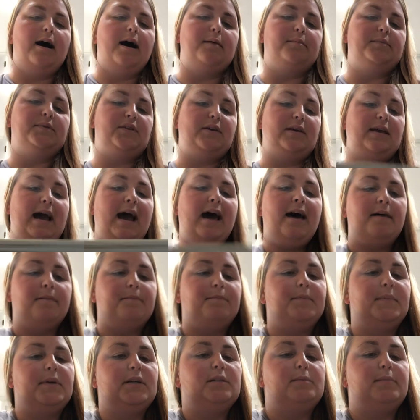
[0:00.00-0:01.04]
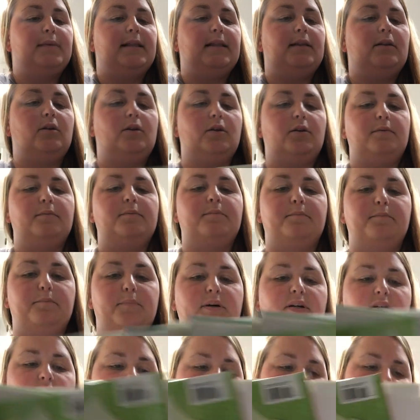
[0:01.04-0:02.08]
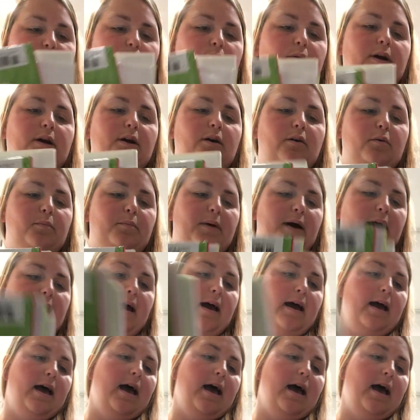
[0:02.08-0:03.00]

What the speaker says: So yeah, there's my little book tutorial. But